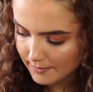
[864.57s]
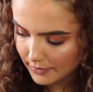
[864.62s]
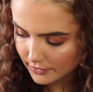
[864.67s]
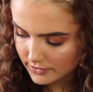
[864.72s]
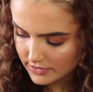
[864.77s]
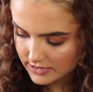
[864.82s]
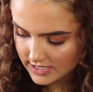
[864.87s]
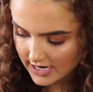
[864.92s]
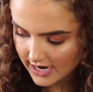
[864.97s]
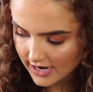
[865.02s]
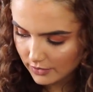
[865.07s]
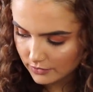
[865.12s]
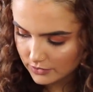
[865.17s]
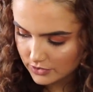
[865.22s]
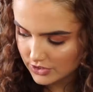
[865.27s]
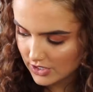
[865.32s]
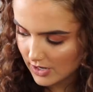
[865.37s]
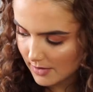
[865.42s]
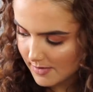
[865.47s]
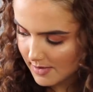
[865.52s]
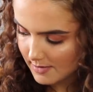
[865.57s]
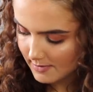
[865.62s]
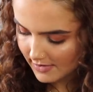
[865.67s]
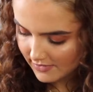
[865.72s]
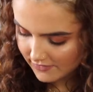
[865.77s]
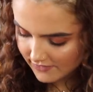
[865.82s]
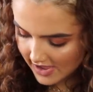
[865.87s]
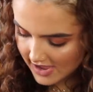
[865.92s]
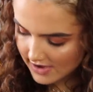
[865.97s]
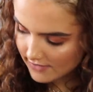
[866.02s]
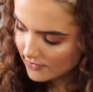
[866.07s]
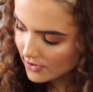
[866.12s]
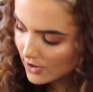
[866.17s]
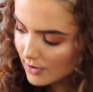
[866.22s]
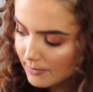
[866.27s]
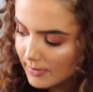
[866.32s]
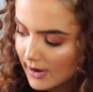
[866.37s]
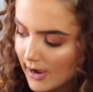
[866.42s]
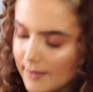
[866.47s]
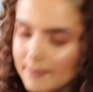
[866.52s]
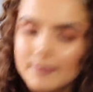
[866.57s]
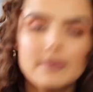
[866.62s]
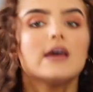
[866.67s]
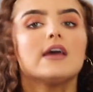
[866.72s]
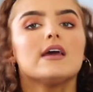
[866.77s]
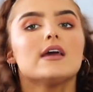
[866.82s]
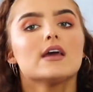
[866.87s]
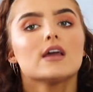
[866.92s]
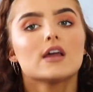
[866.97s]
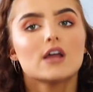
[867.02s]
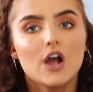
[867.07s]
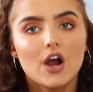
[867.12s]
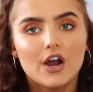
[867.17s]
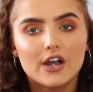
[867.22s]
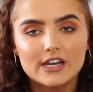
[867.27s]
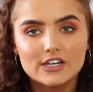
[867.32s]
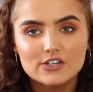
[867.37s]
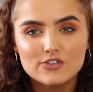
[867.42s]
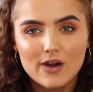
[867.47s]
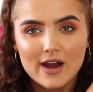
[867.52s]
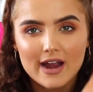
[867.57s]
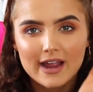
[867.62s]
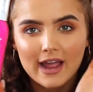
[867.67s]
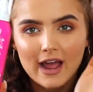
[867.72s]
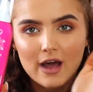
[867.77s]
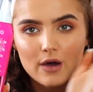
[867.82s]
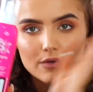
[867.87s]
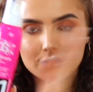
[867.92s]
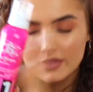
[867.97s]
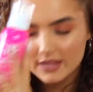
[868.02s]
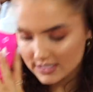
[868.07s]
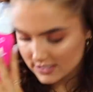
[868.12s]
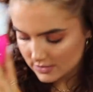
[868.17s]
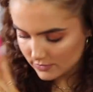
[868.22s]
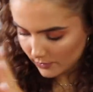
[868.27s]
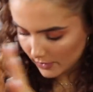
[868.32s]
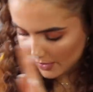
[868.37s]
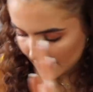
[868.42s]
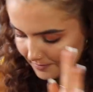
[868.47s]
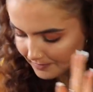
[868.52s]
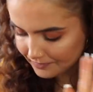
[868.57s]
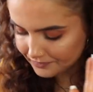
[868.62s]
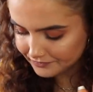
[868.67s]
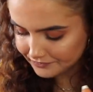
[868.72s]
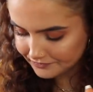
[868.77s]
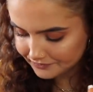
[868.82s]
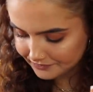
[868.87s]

Bondi Ultra would be my favourite, but I'm currently trying out this one.